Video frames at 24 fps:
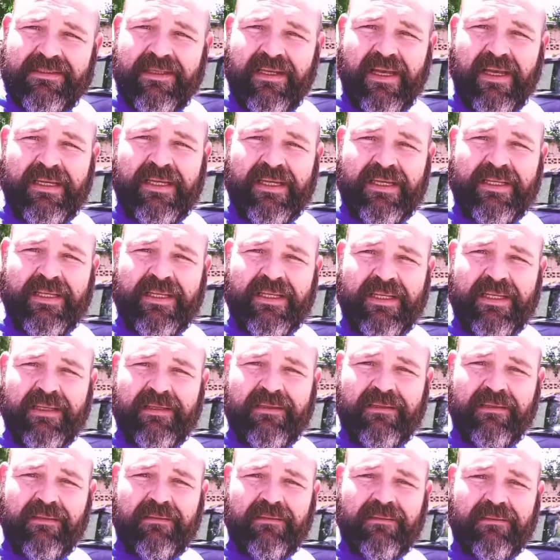I need to get
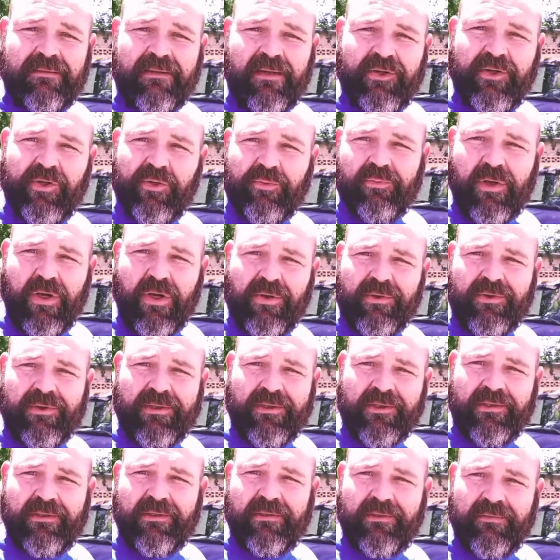a new
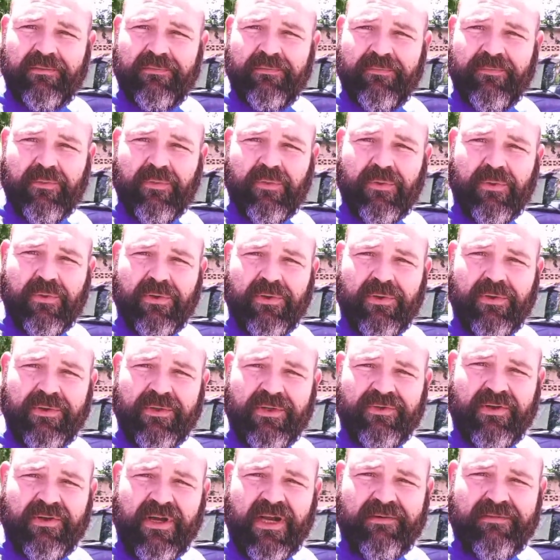rotor for
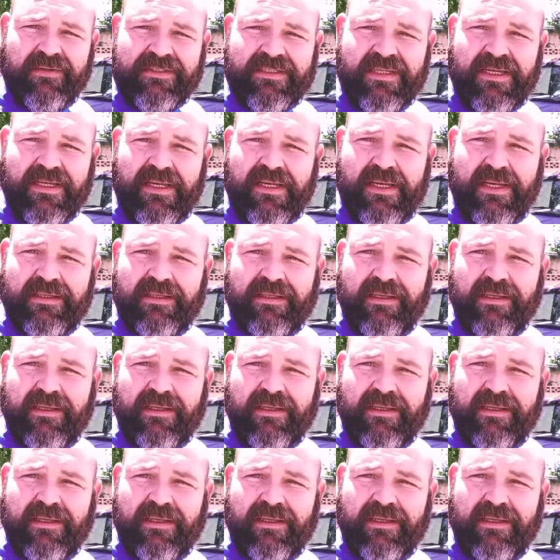the driver's side,